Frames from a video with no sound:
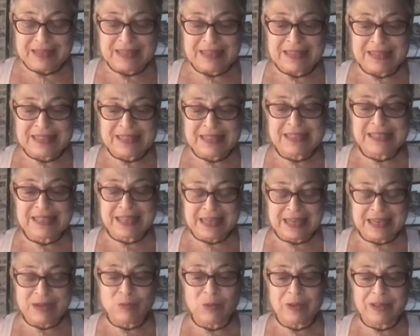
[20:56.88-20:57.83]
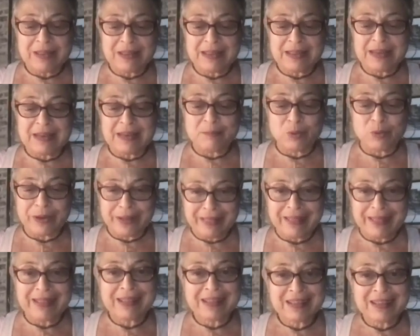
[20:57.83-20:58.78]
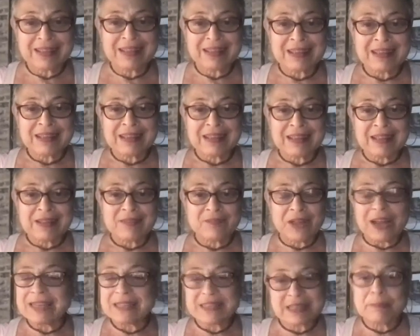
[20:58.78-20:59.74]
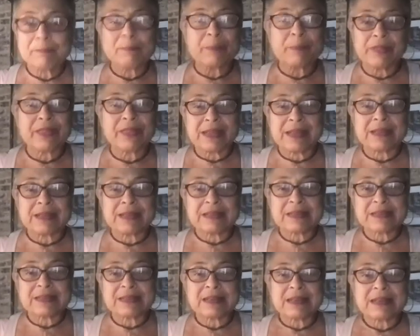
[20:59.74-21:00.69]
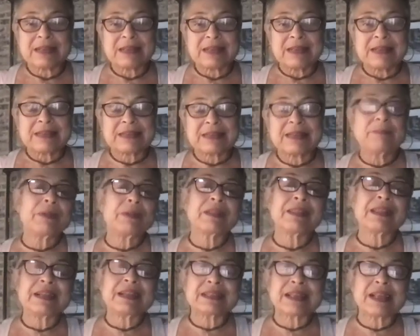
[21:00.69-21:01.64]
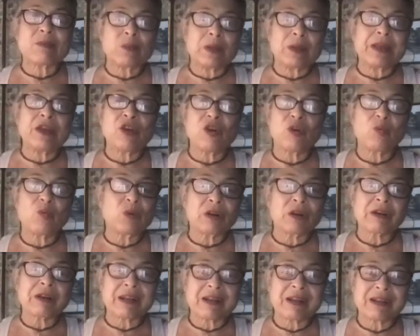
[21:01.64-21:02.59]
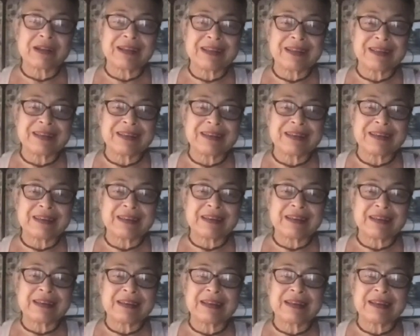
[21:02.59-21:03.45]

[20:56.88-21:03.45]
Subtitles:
sitting with it and breathing. Very simple things that we know work in